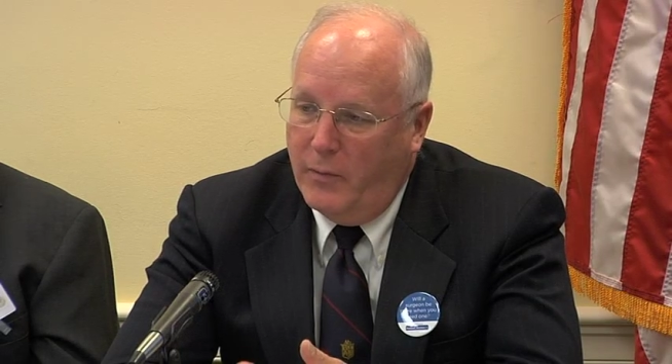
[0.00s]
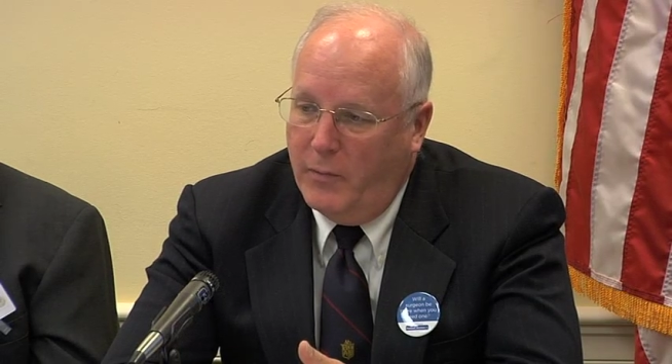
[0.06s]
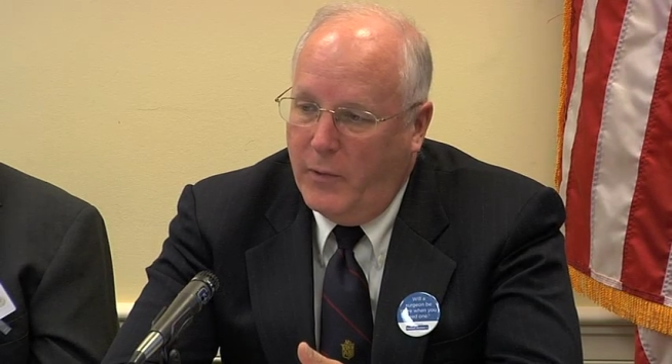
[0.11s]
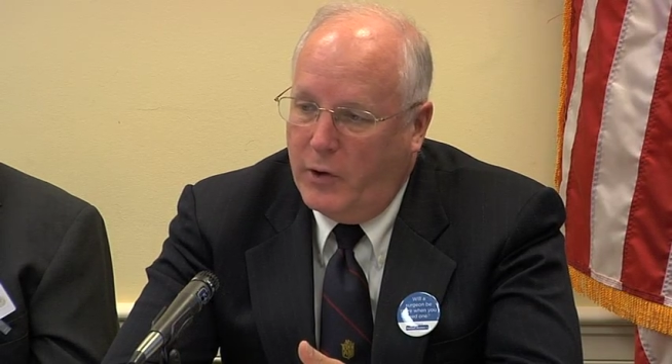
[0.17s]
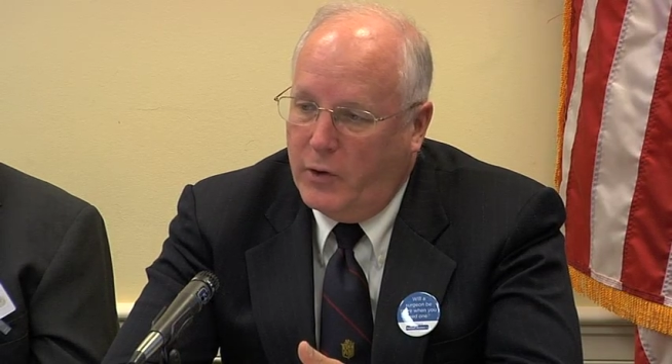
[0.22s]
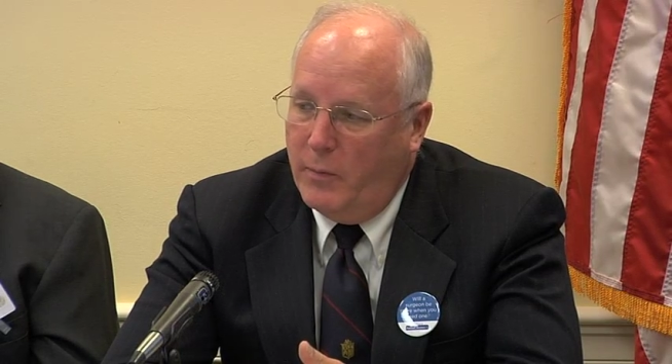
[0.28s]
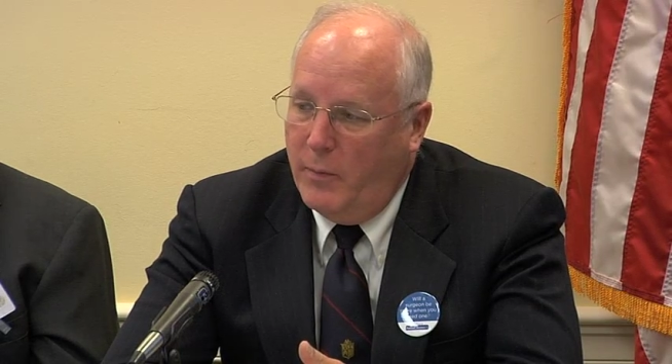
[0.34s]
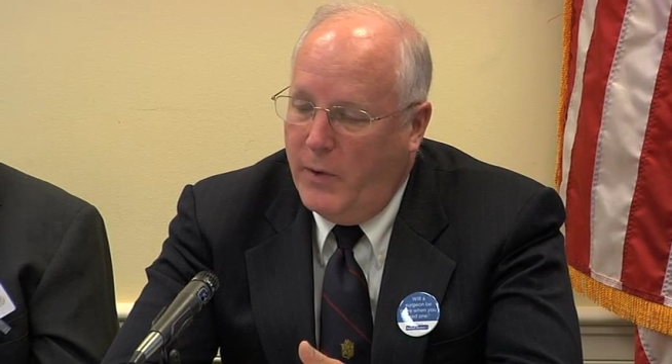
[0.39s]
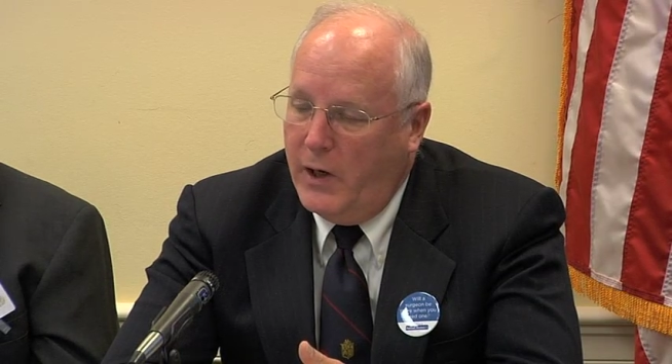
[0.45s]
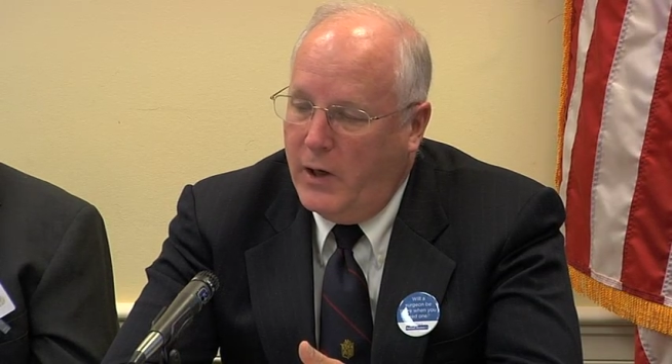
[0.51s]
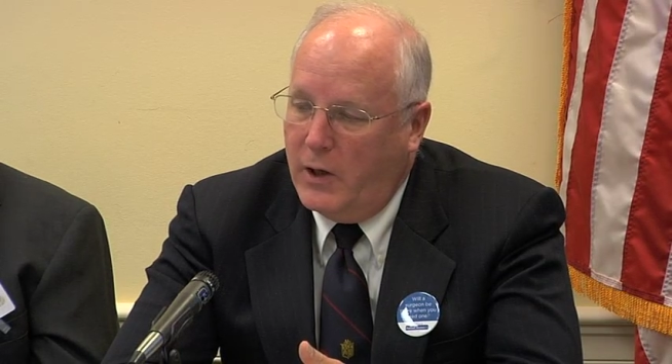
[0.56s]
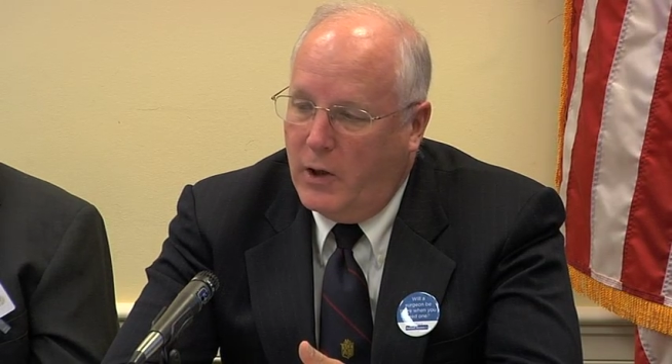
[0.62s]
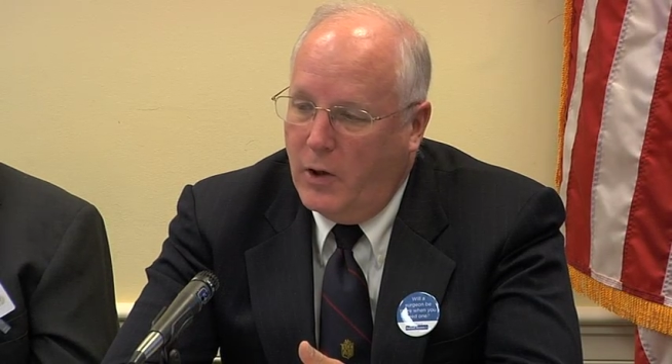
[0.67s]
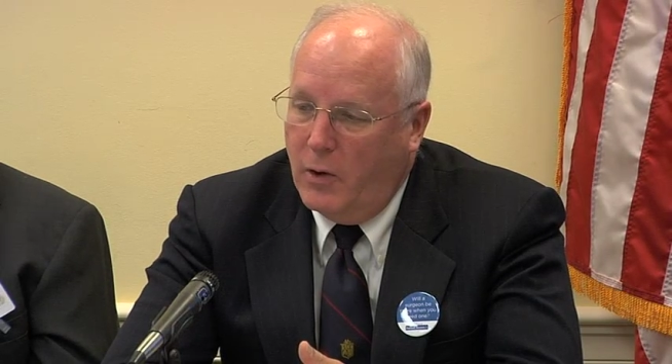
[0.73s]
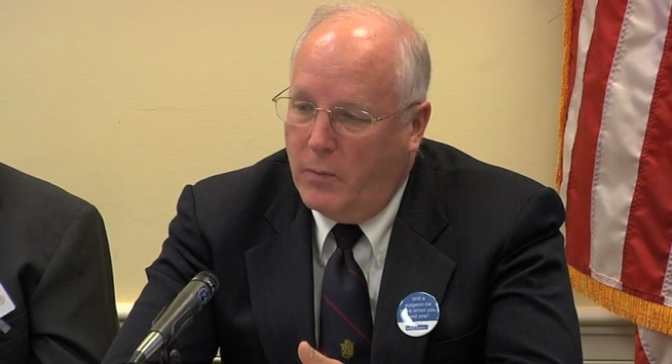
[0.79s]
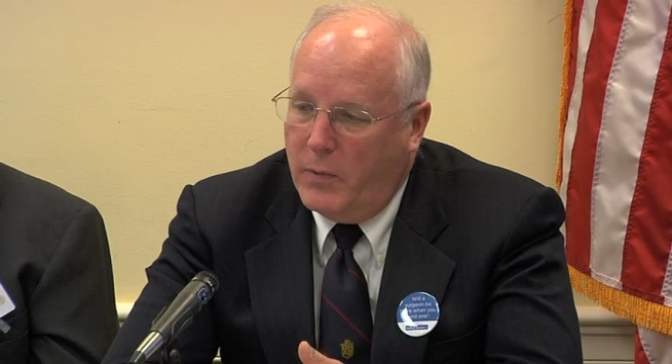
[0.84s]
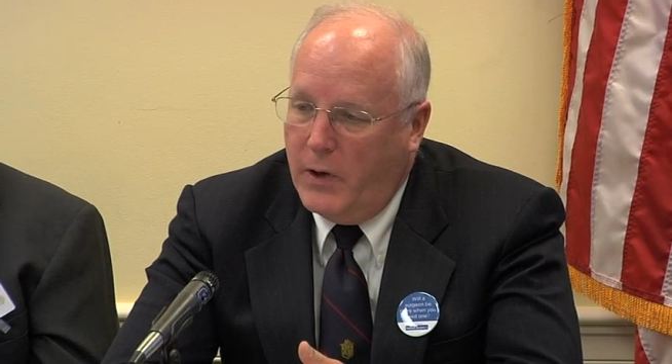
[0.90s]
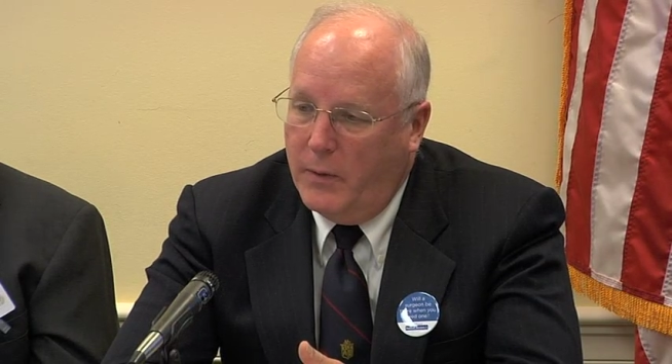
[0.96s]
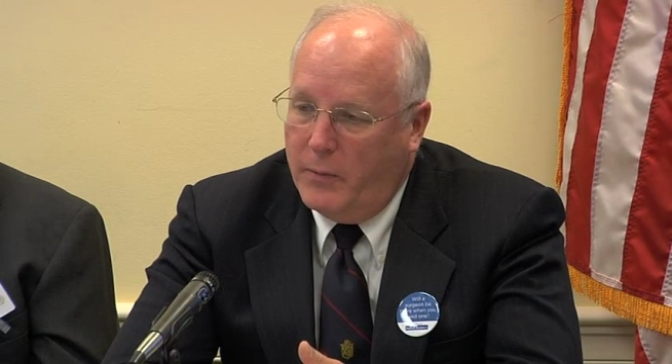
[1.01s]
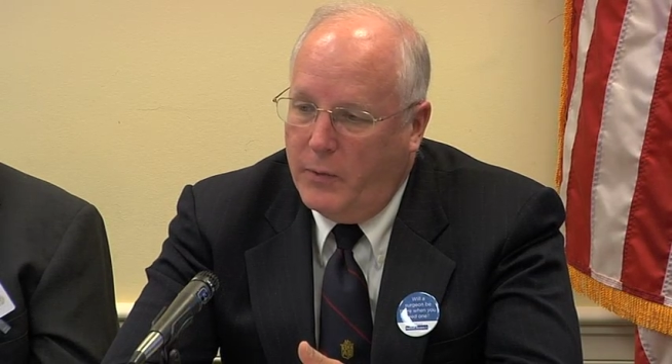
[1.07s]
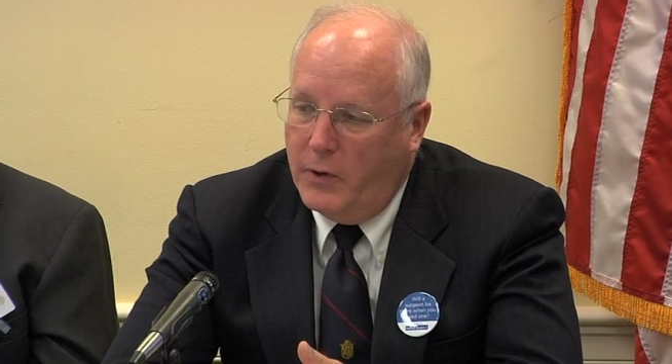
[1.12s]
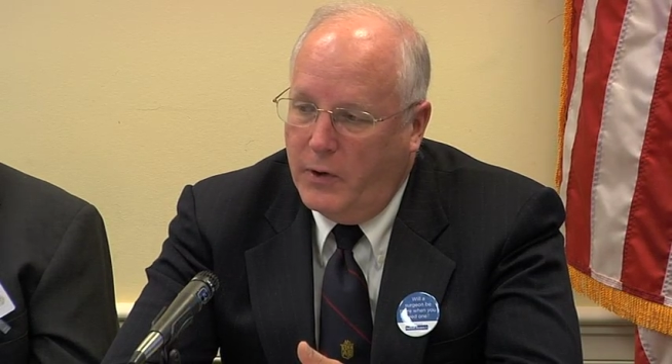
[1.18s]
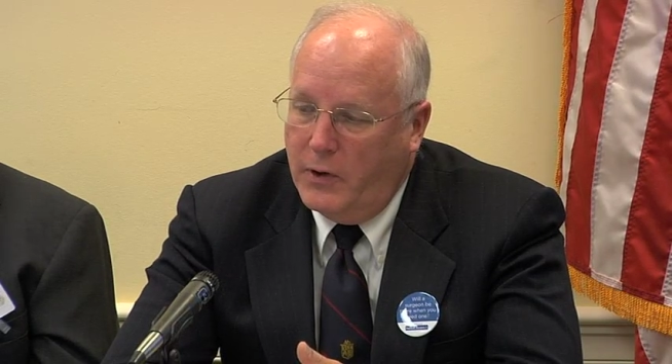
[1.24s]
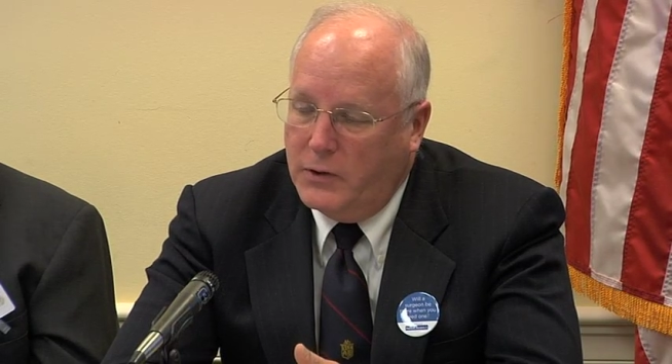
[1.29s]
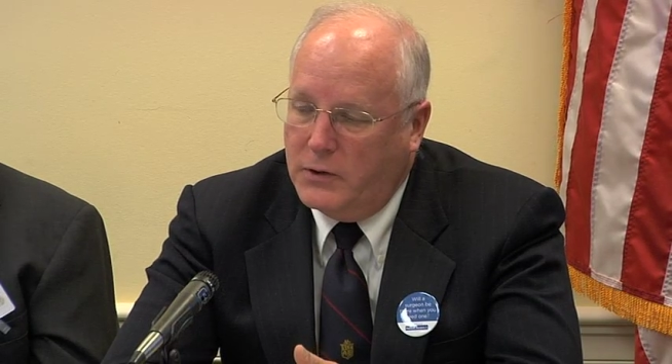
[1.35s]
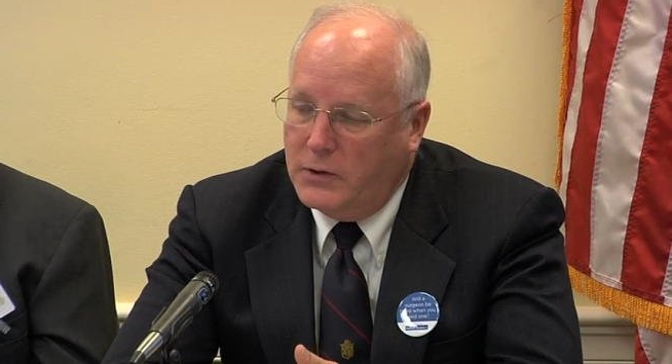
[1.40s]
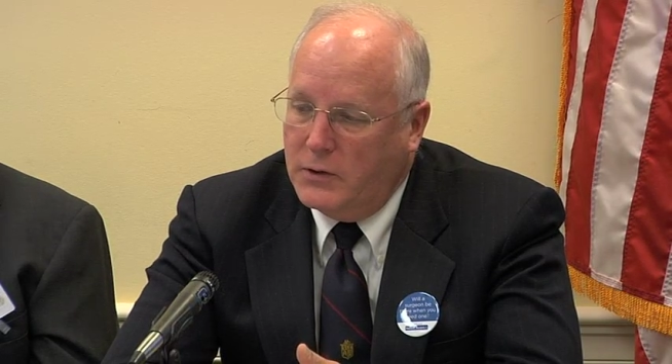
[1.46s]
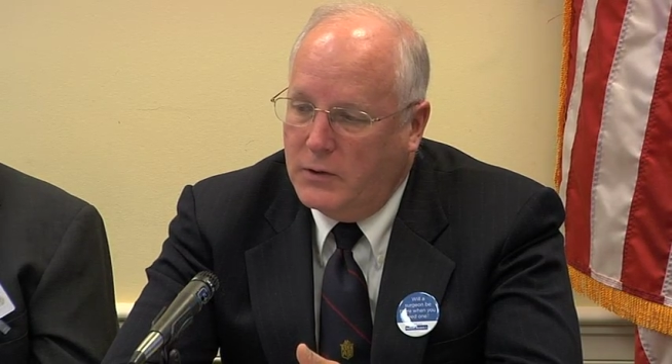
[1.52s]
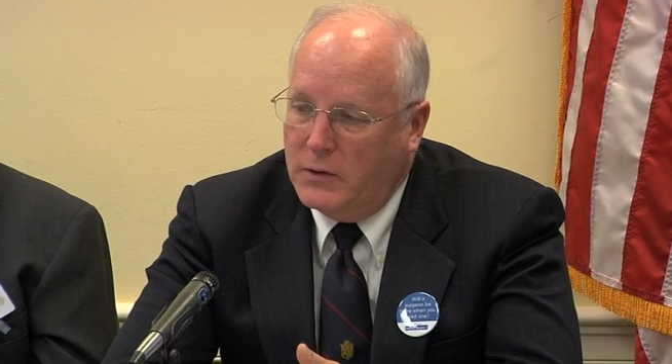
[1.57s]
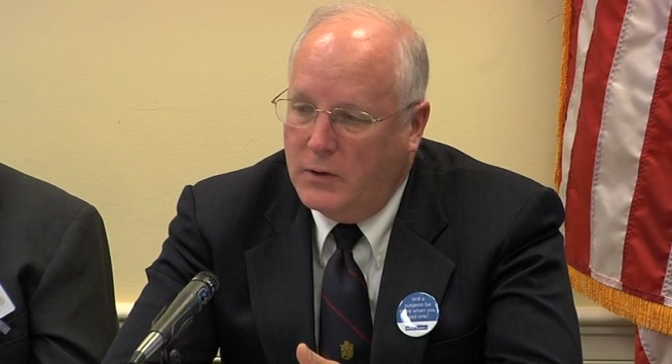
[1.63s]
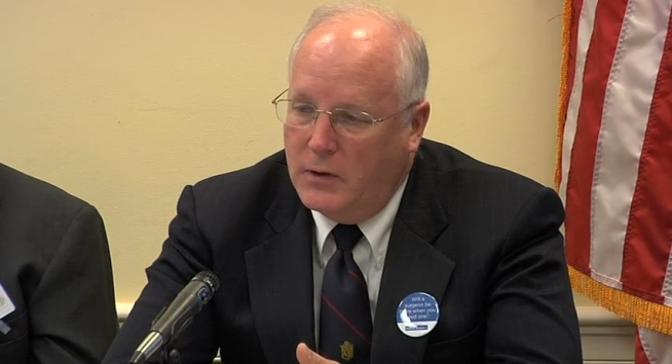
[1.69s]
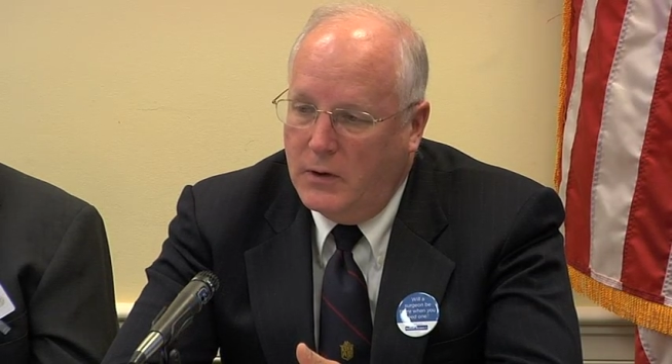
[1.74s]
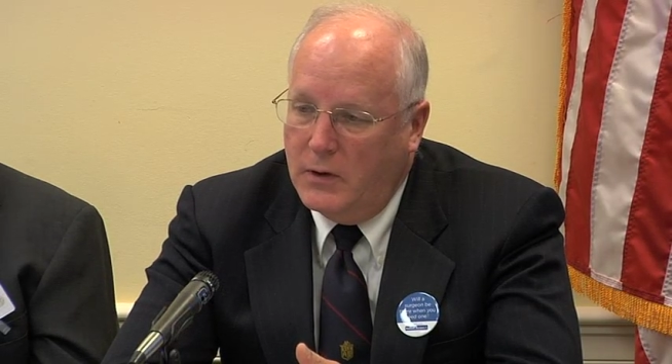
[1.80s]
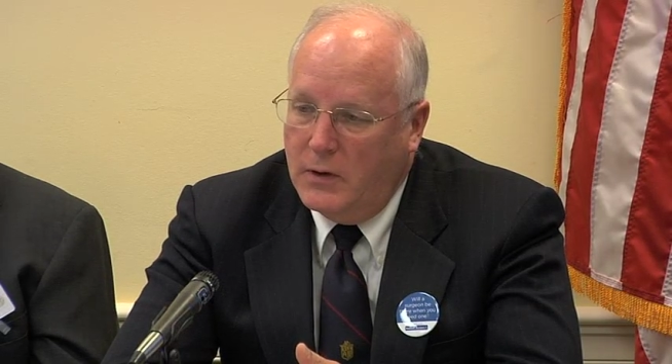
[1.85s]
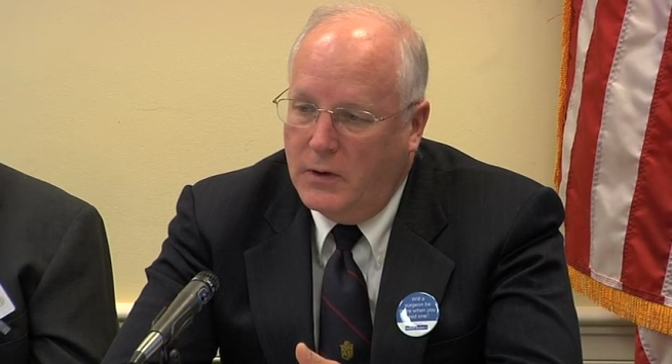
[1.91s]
among the Medicare population.